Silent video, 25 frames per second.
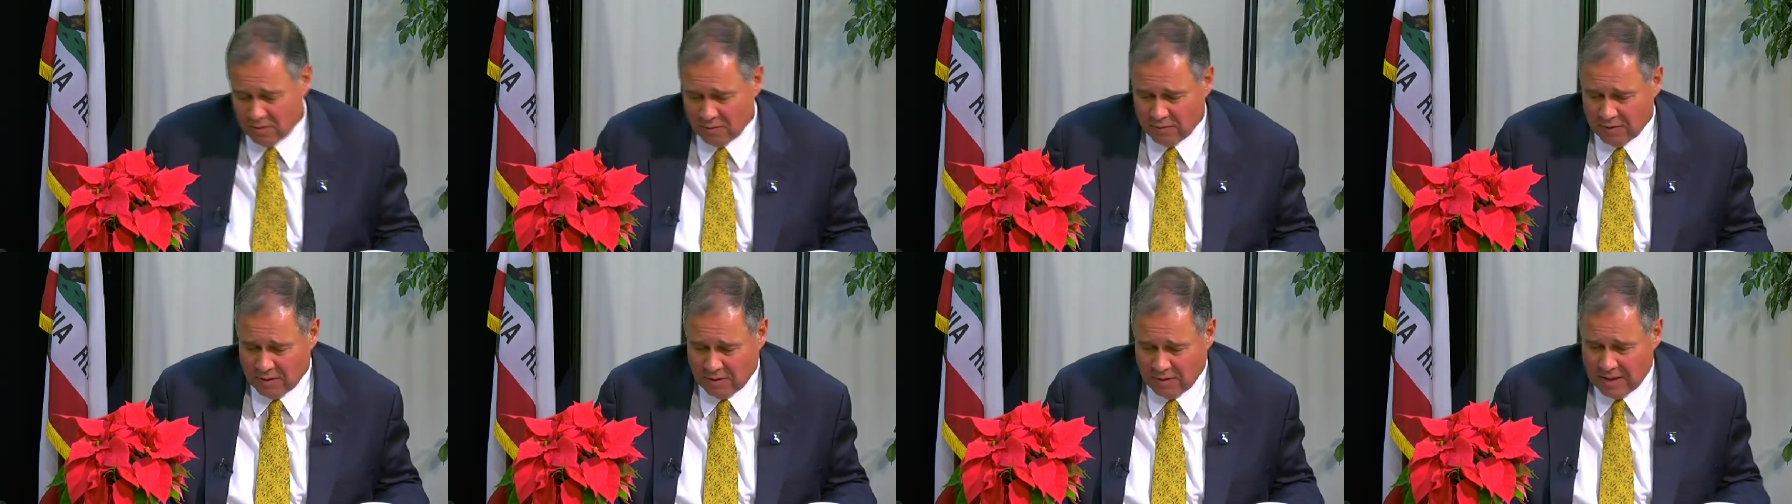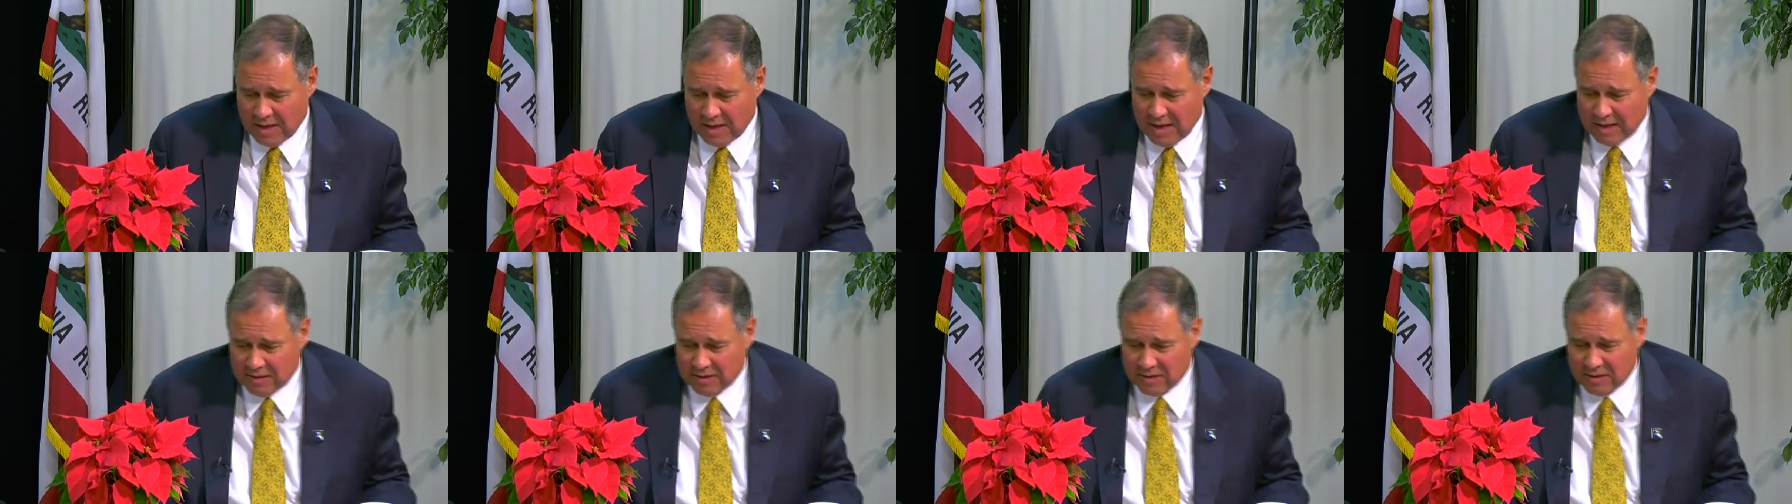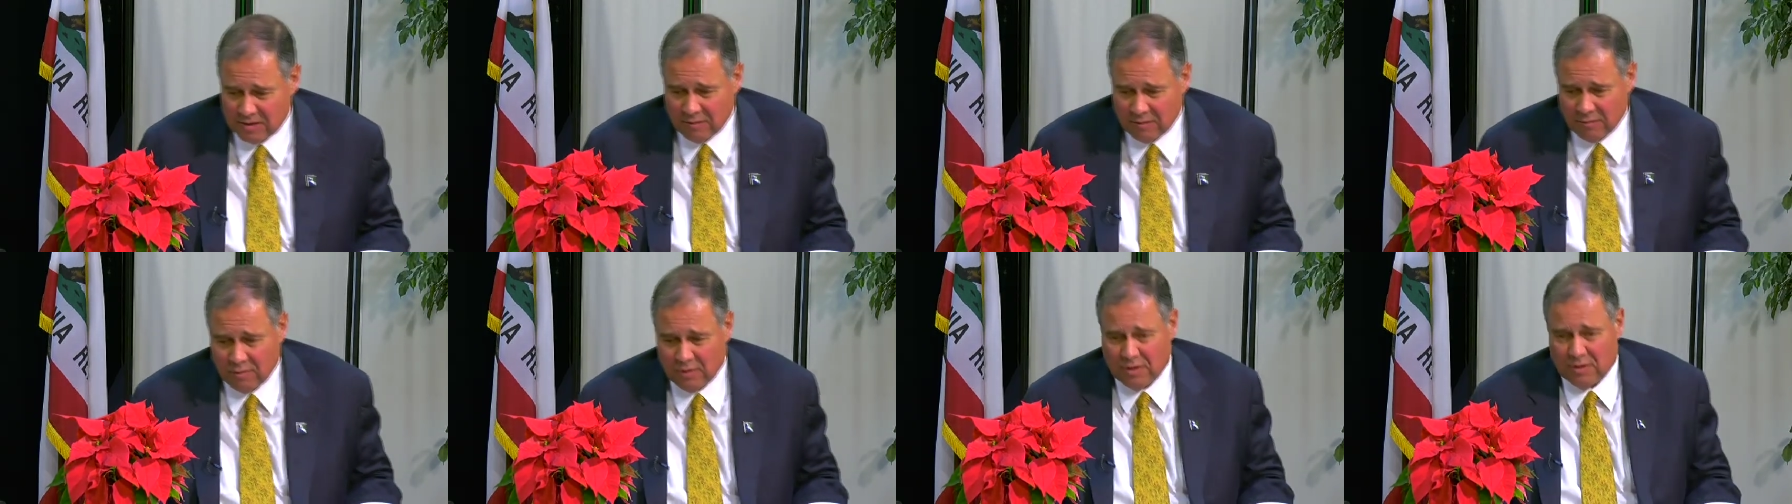over the last
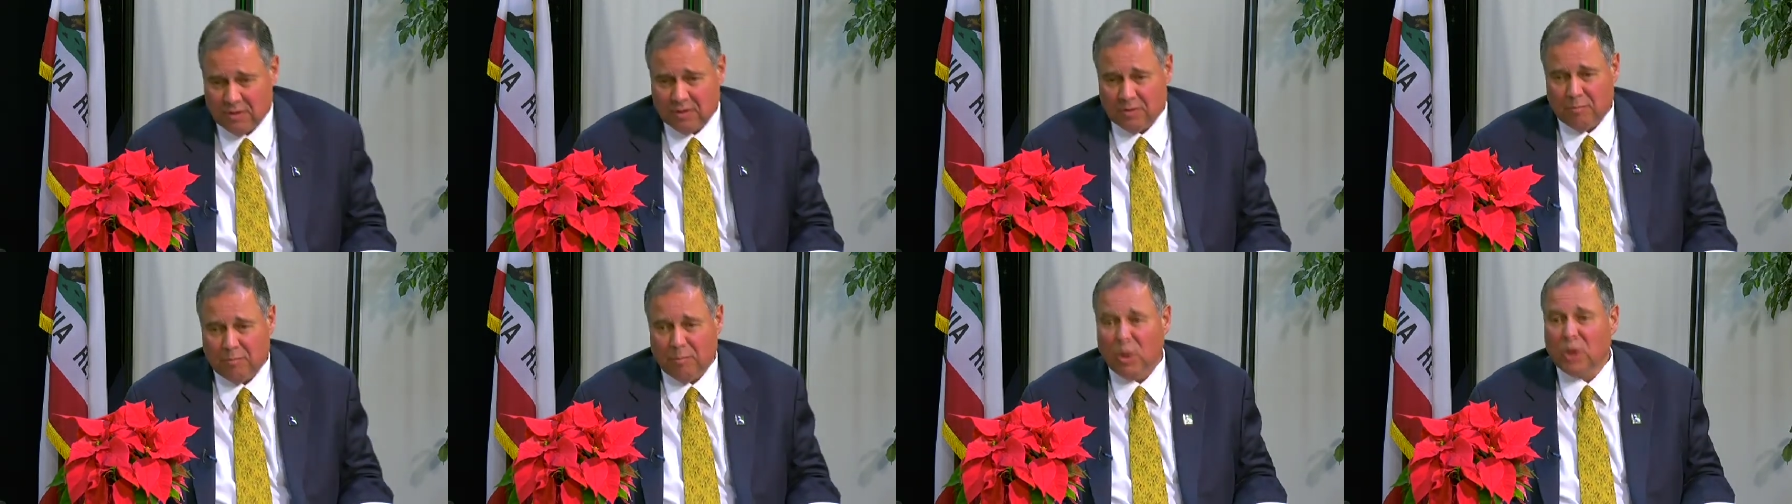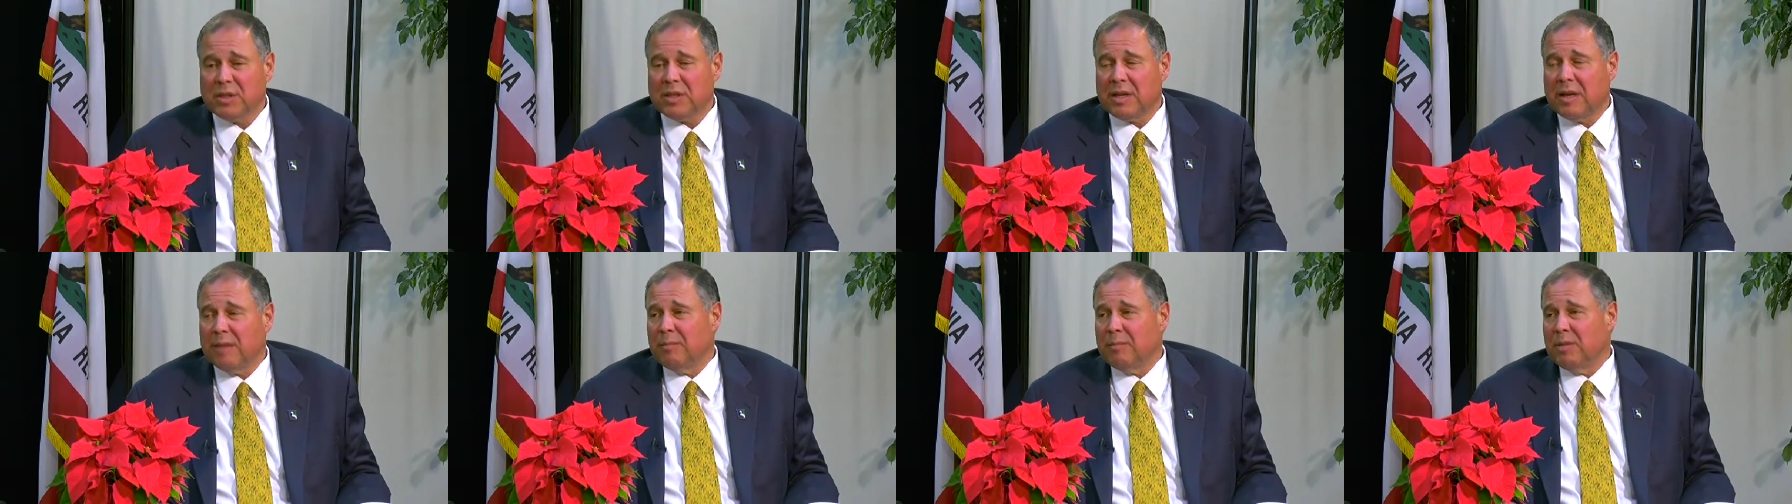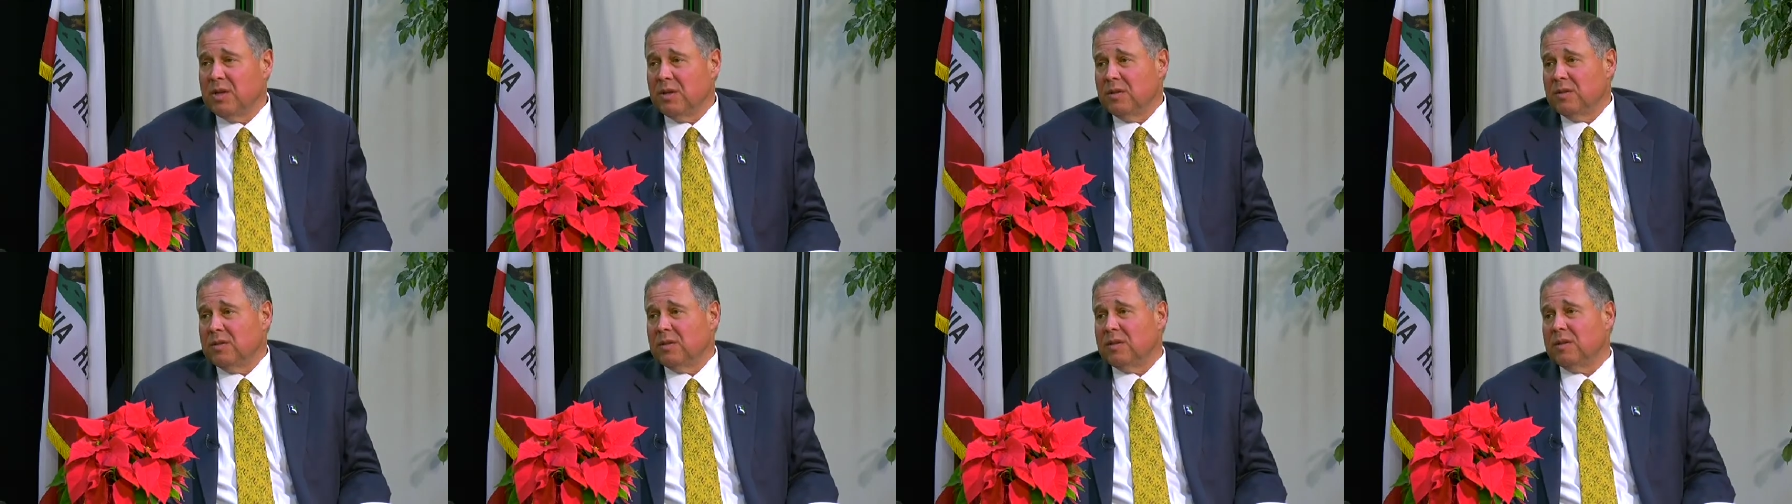several years, multi
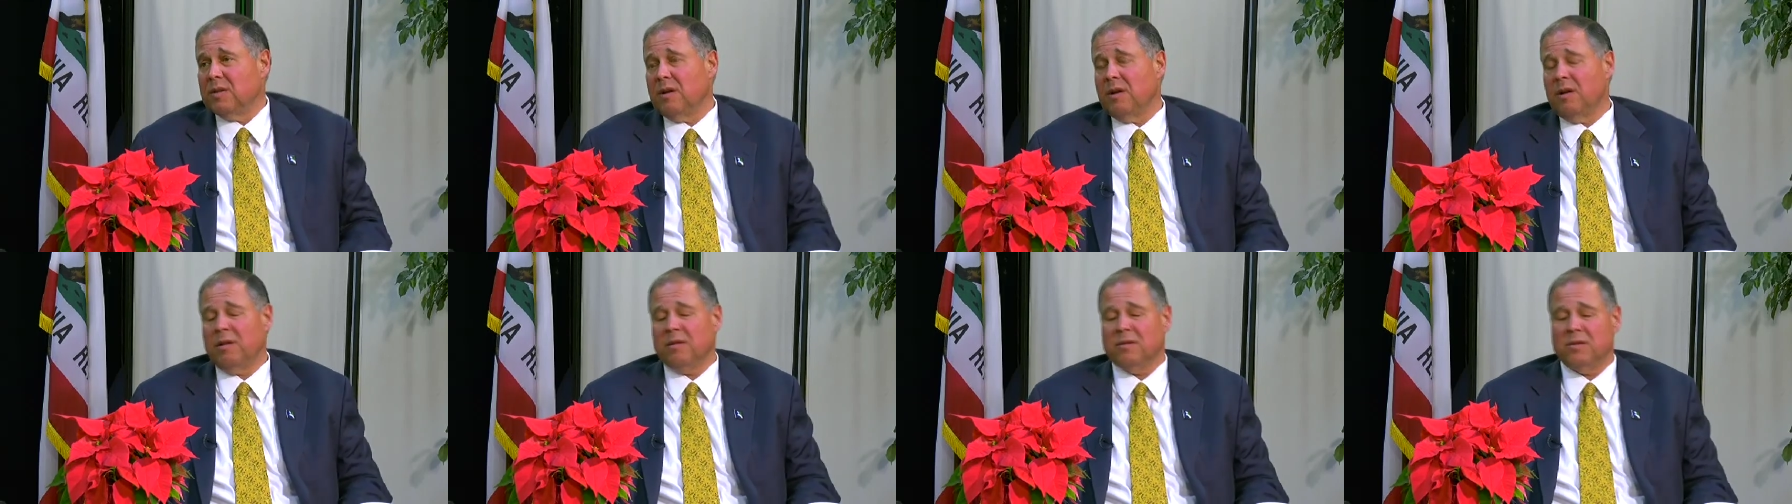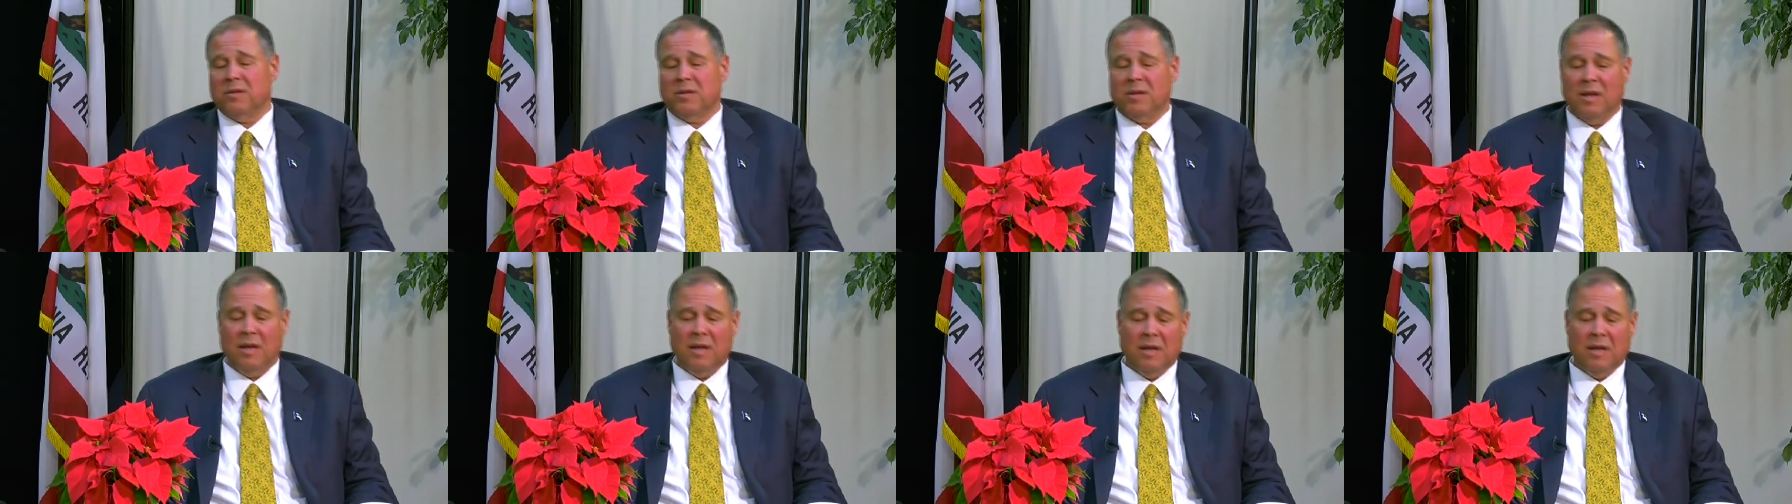millions of dollars.